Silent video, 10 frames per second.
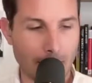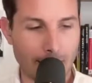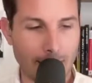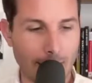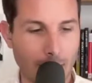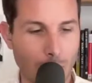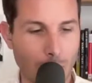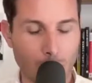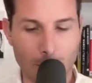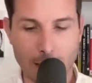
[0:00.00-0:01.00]
basically
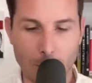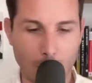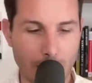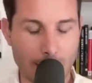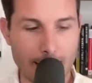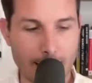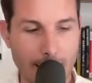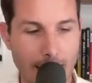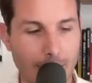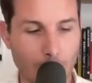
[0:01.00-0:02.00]
goes through this where he's
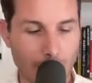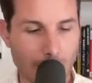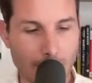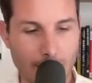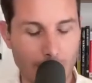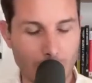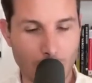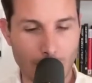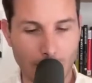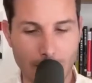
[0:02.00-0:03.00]
at the races, the
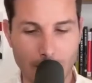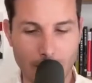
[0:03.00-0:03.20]
track race,